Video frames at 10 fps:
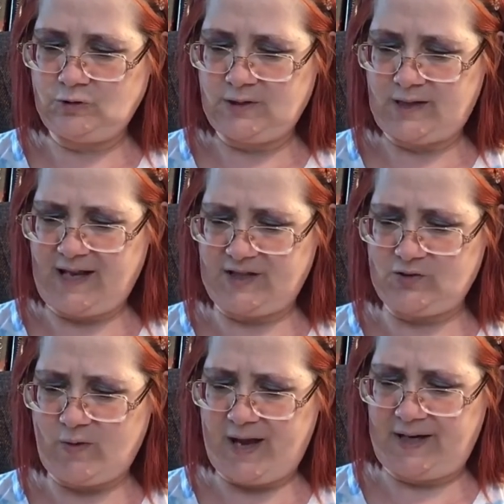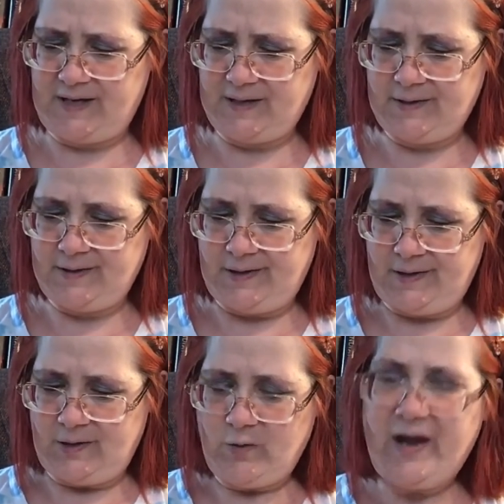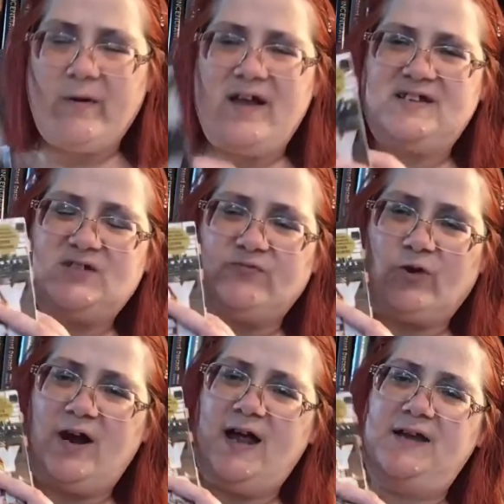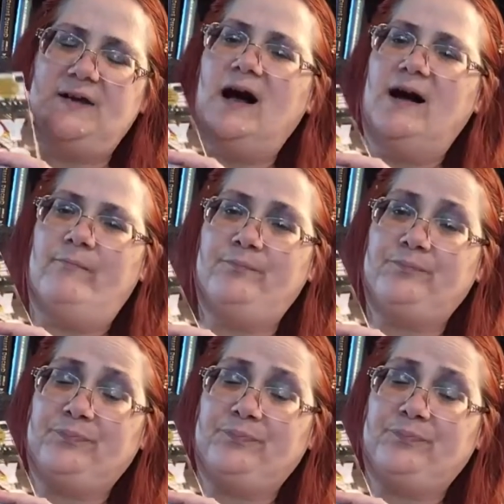I think it's Wade. Well, anyways, his friend um,